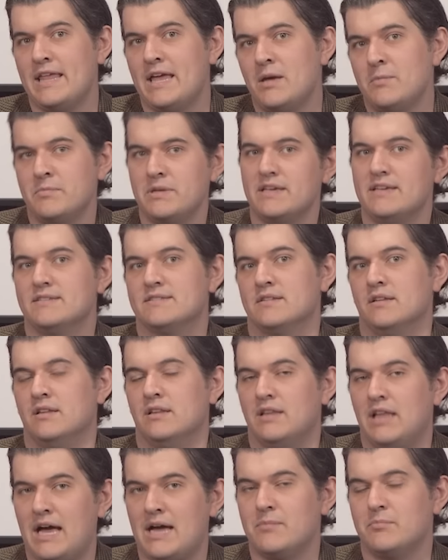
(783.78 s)
them is a
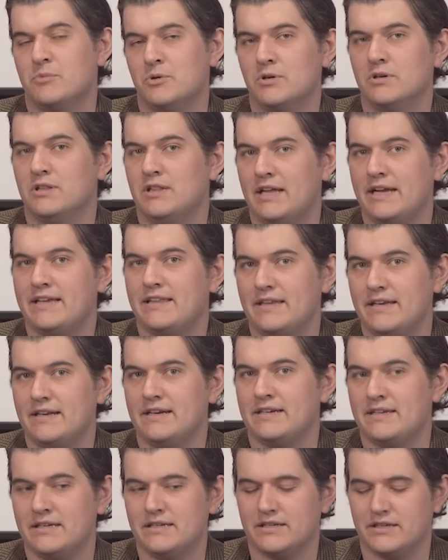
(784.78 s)
lot more likely
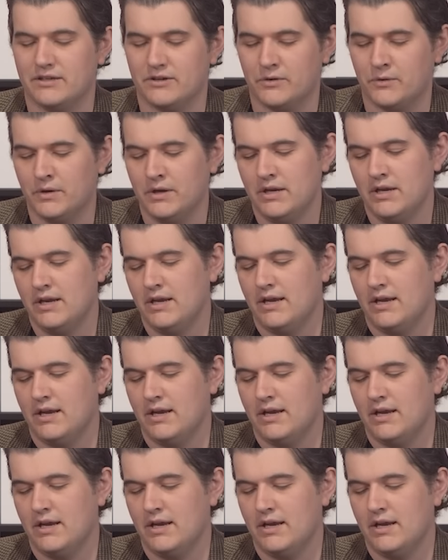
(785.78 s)
to kill you,